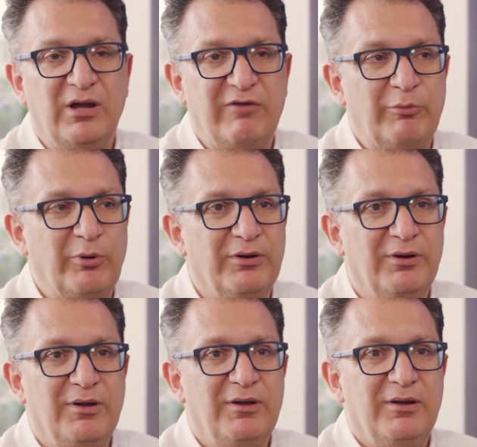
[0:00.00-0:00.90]
Everyone
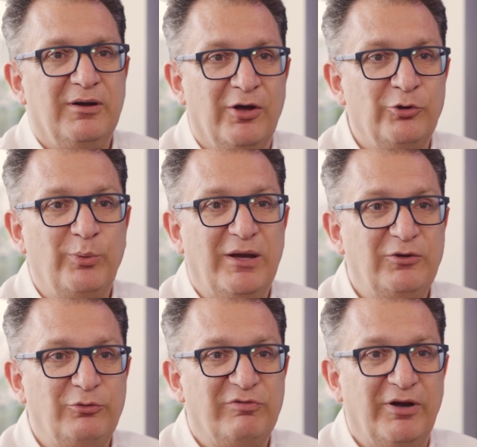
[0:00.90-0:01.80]
can't wait
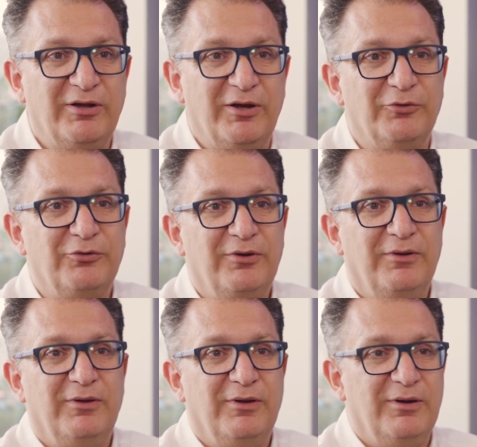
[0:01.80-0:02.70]
to find out
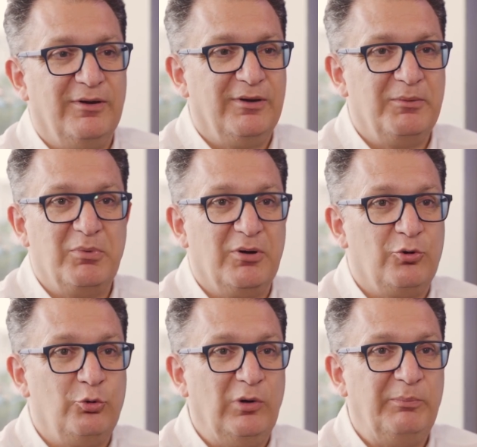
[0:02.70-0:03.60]

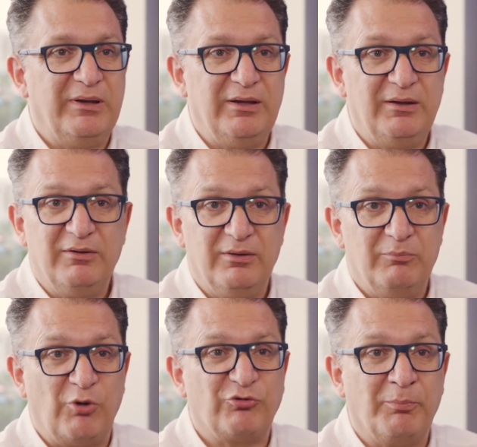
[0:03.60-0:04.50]
who will be
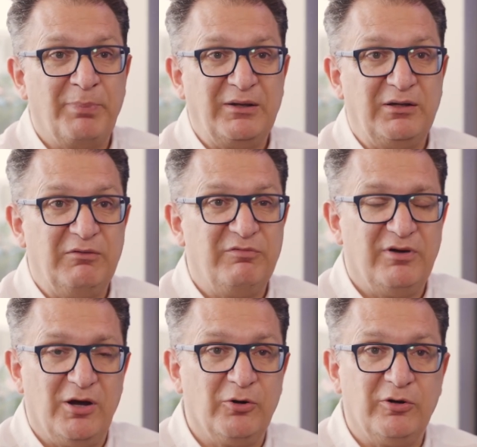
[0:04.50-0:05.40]
most competitive,
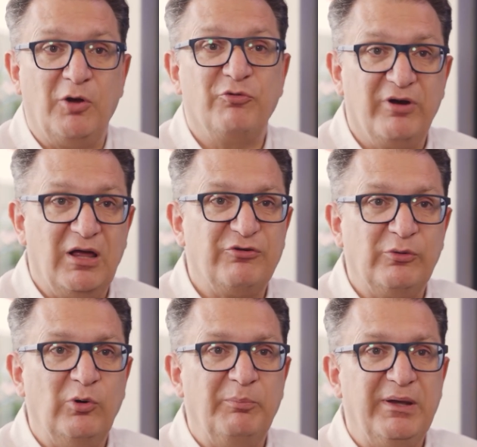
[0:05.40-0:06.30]
how close the
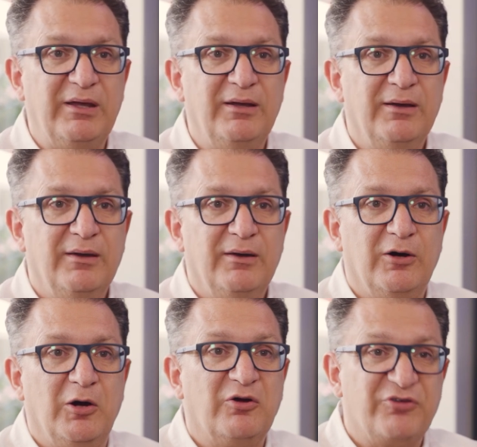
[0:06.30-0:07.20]
racing will be,
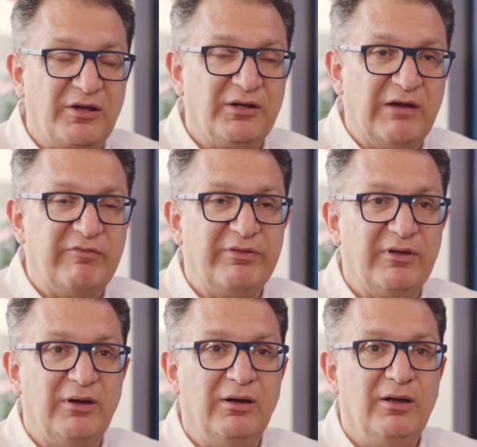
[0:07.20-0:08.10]
how exciting
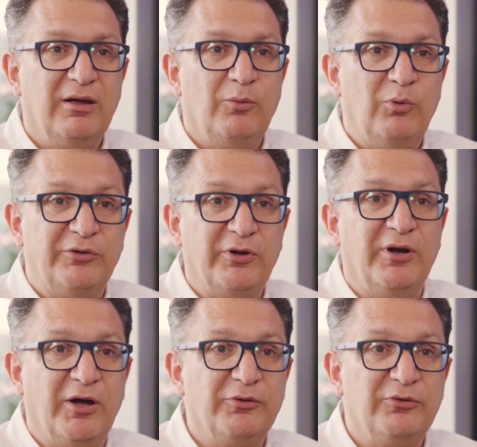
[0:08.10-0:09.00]
everything will
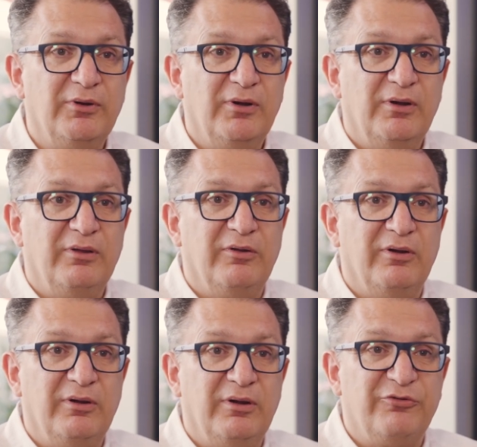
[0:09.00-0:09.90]
turn out,
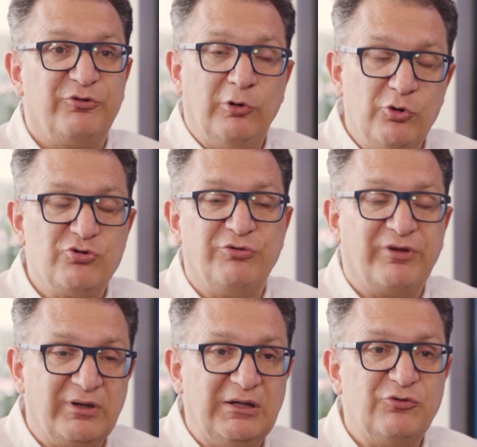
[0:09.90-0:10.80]
the solutions
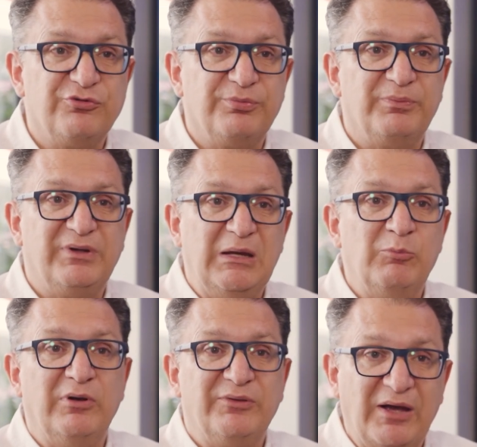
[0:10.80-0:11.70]
that each team
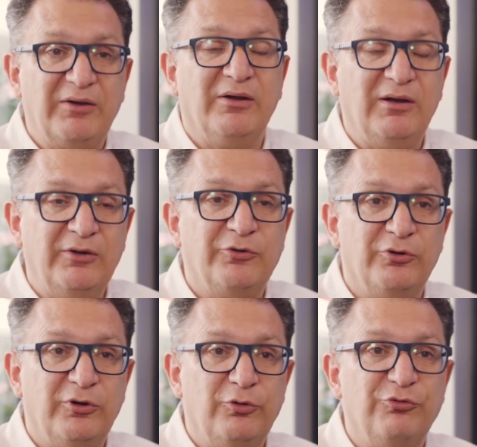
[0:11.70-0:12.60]
will technically
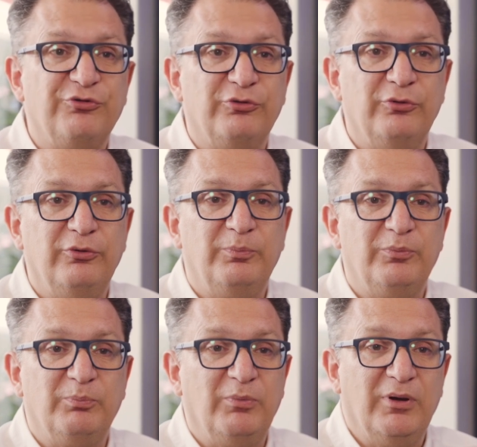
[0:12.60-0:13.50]
introduce to
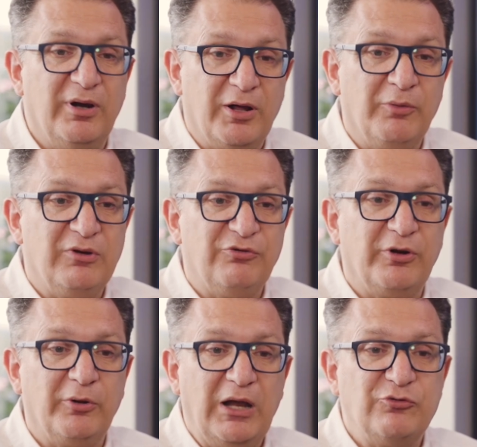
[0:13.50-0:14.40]
around these
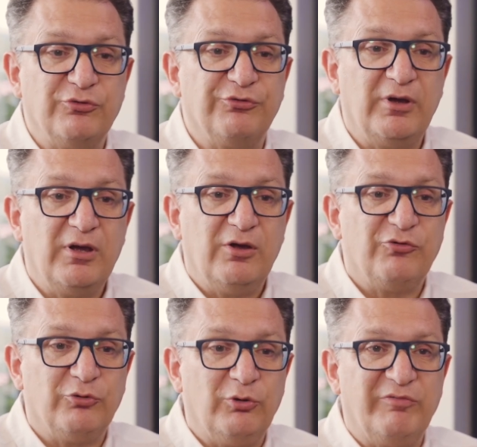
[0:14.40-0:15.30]
regulations.
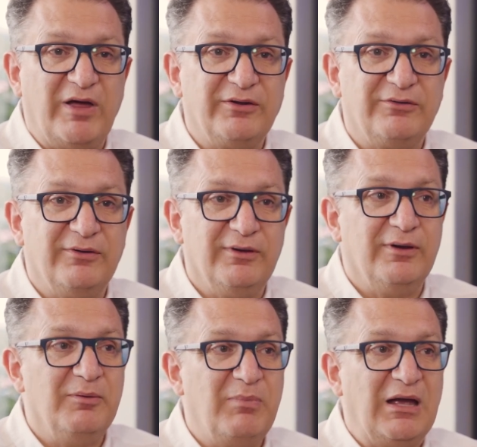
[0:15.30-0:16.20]
So all of
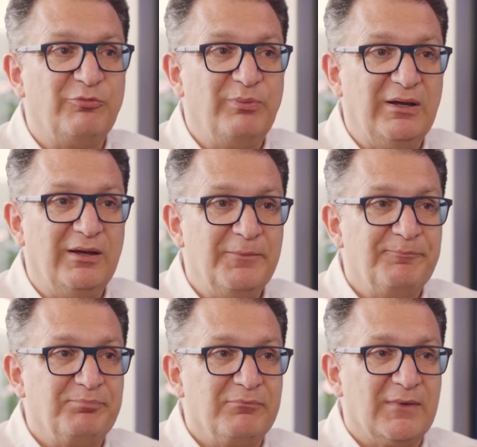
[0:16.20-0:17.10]
that makes me
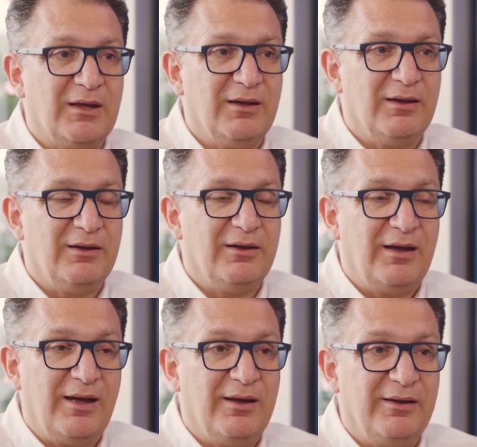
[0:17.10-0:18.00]

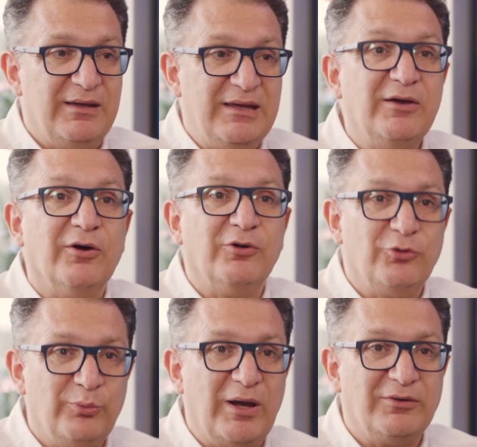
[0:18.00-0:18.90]
eager
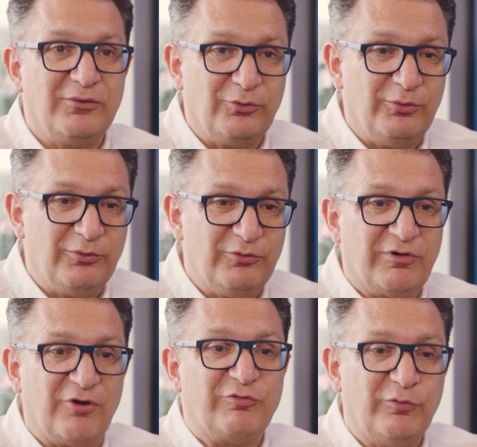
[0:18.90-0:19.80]
to wait to
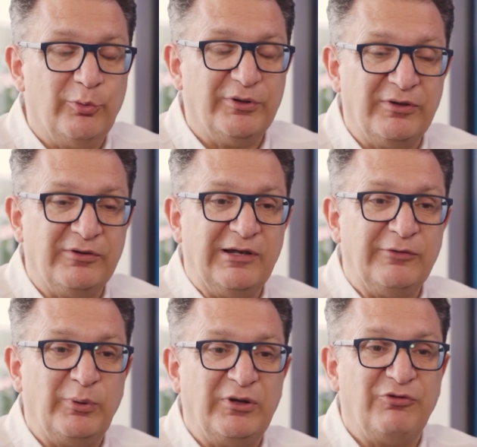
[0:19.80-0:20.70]
fast forward until
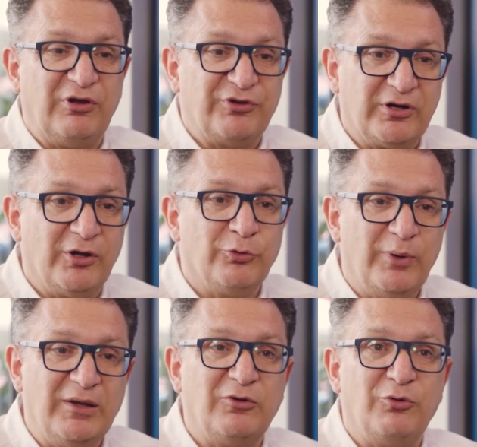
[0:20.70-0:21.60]
26. I can't
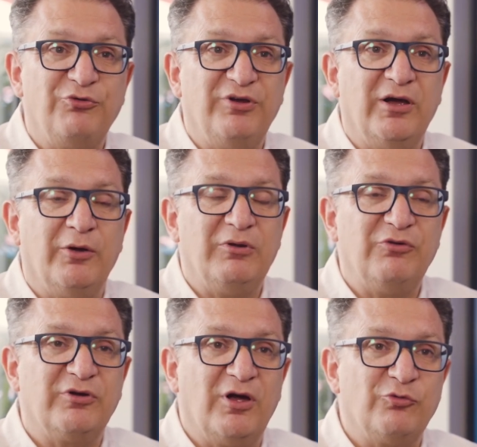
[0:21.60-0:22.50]
wait to see how
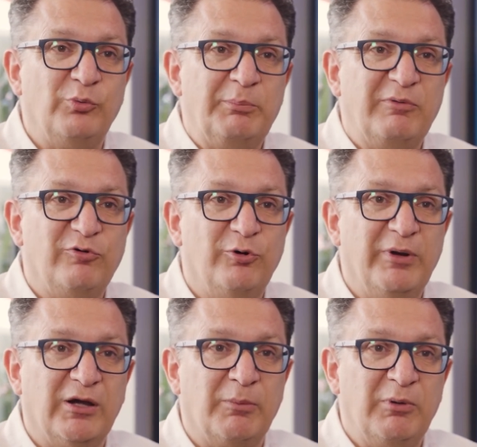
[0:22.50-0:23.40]
these cars will perform
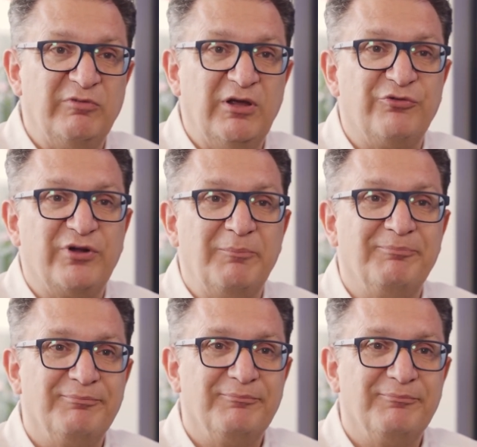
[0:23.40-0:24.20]
in a couple of years' time.